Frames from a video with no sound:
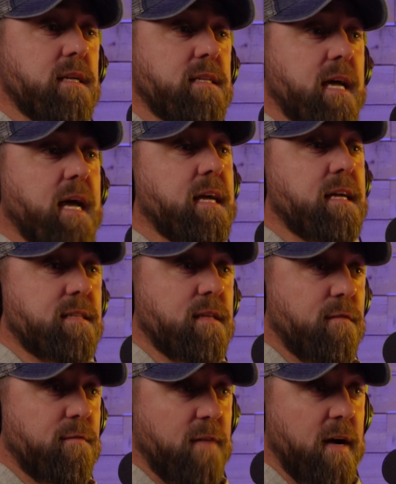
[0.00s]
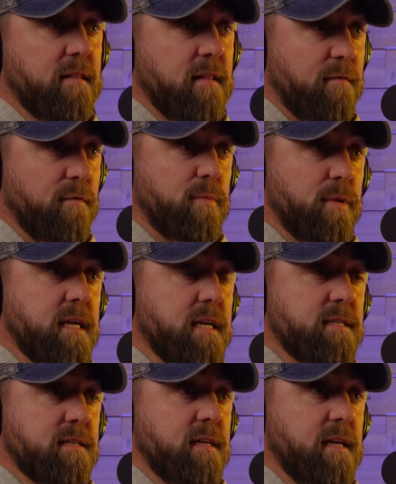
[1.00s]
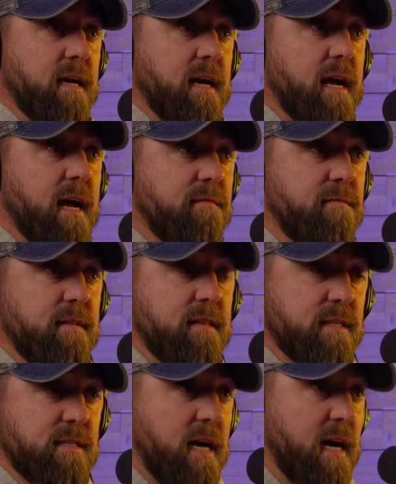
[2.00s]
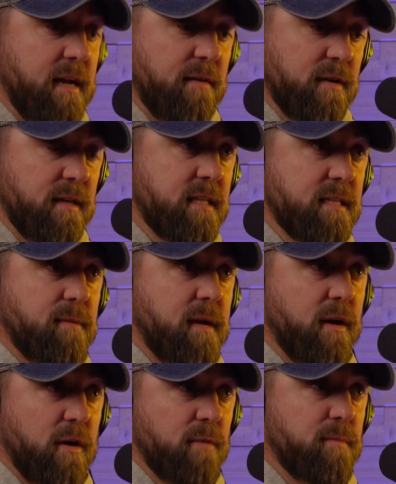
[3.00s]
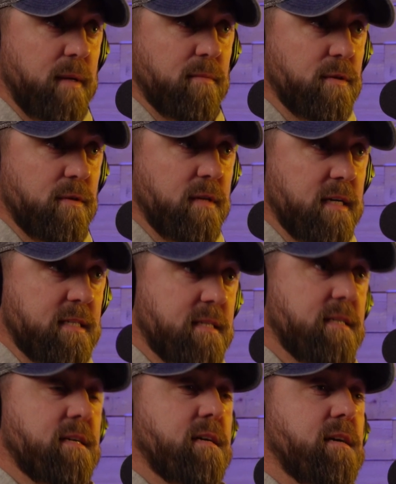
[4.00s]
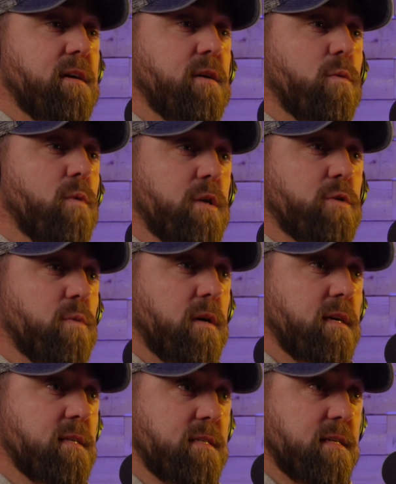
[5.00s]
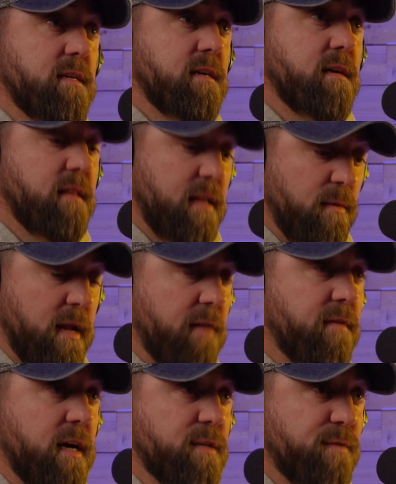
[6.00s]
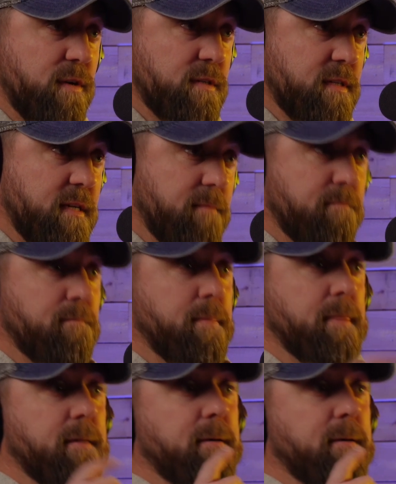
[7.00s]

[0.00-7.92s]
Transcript: you could take it to the fight level pretty easily. And I never did this, but I heard people do this, which was they would have guys fall asleep.